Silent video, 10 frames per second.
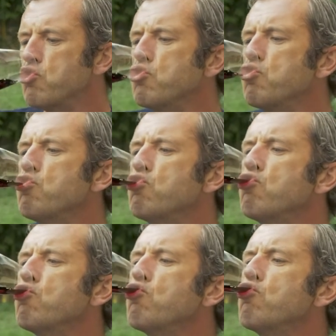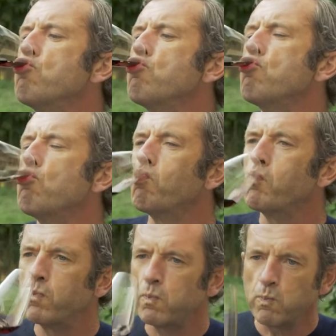
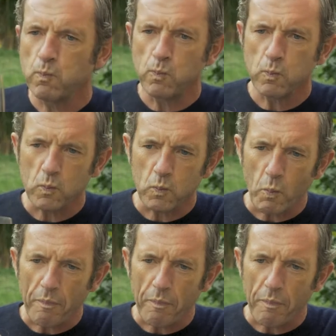(silence)